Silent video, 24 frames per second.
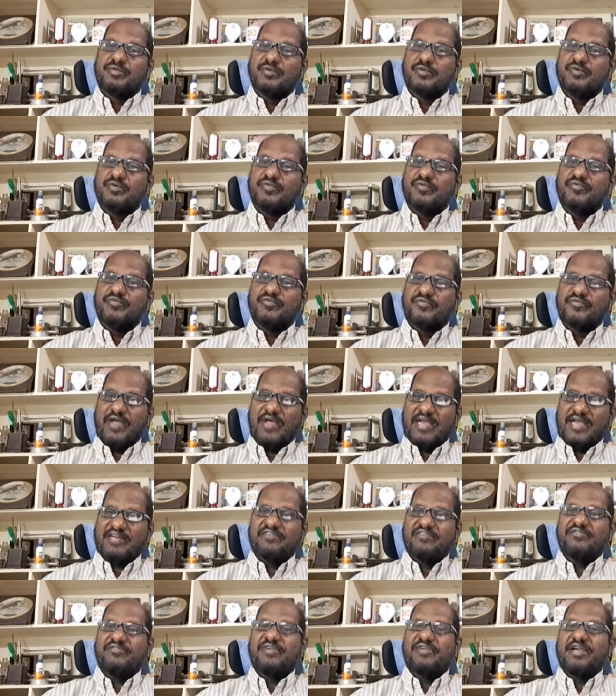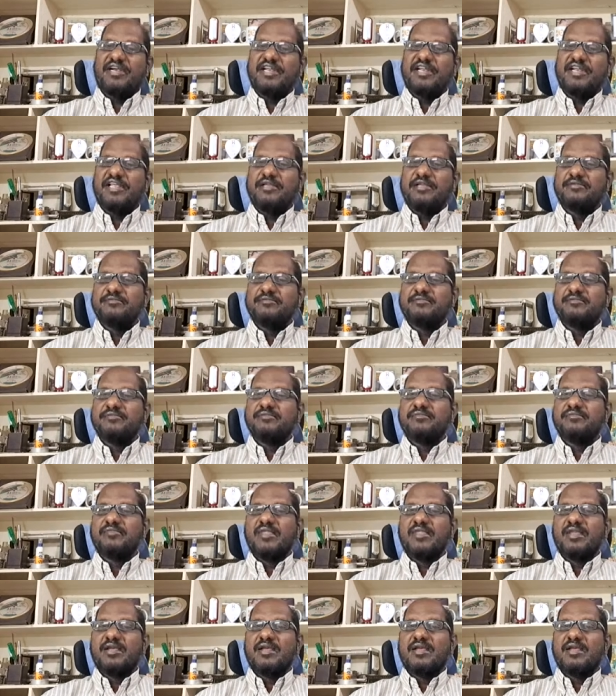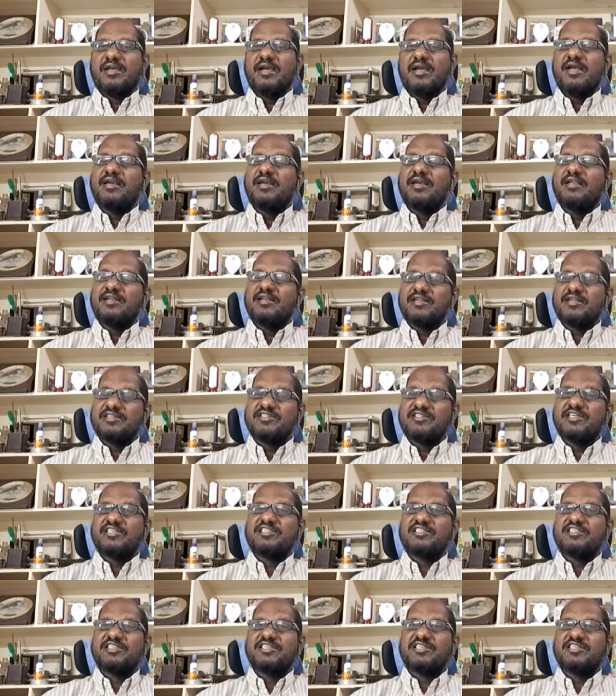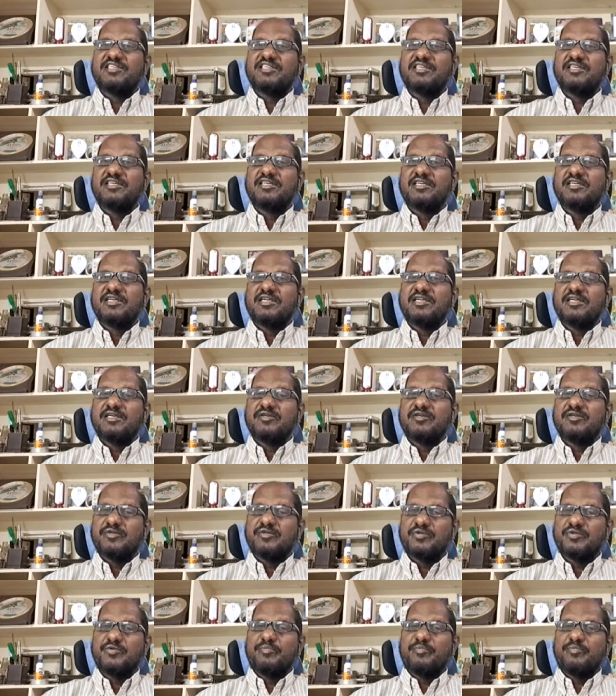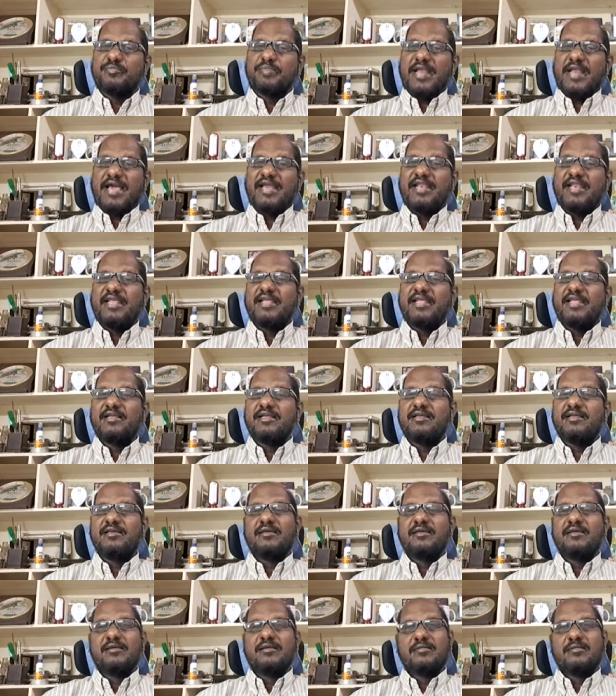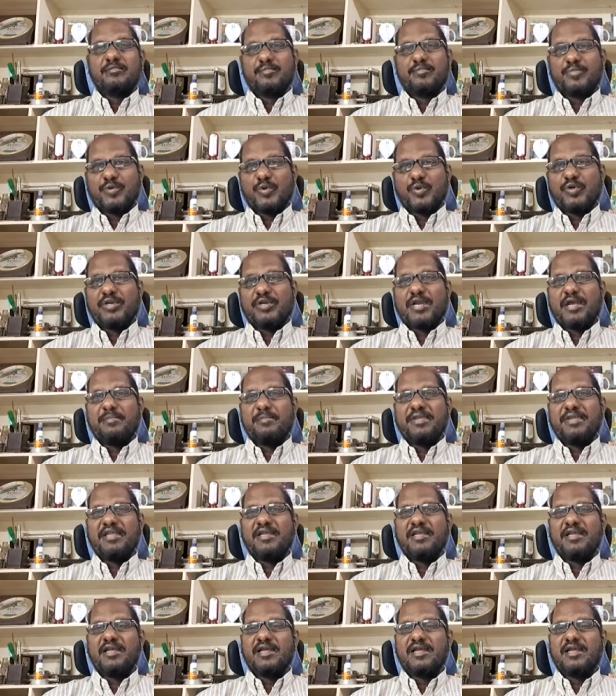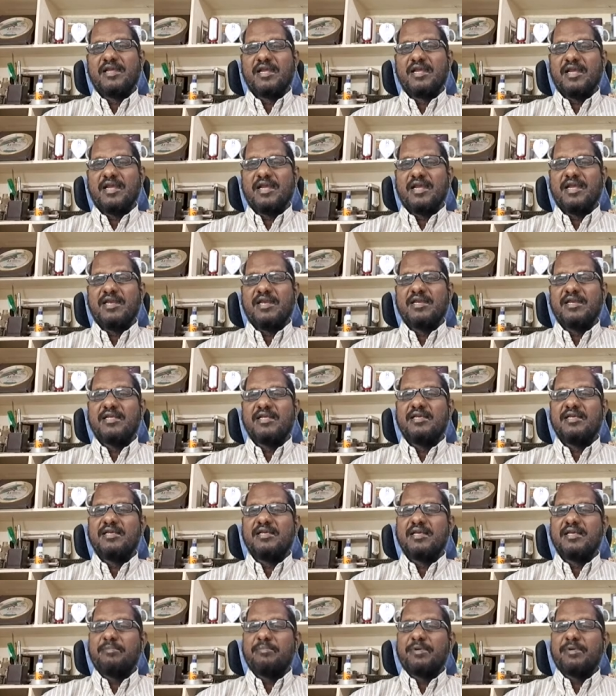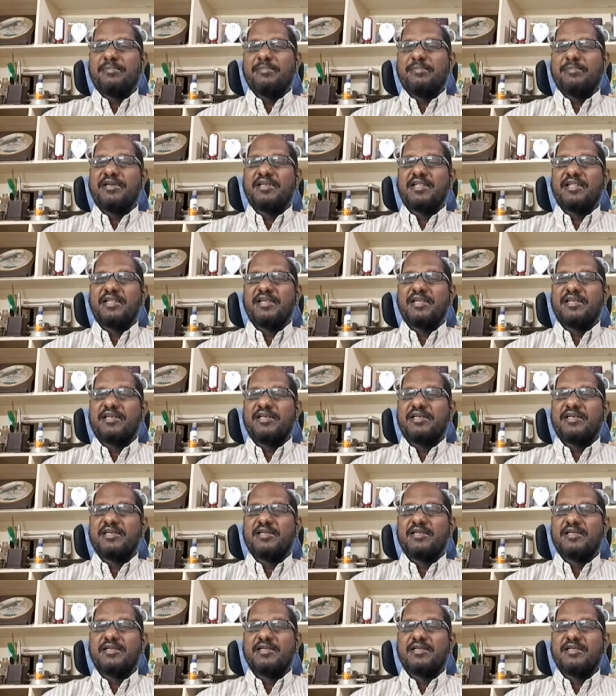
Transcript: through fact finding and research to planning, programming, and implementing it.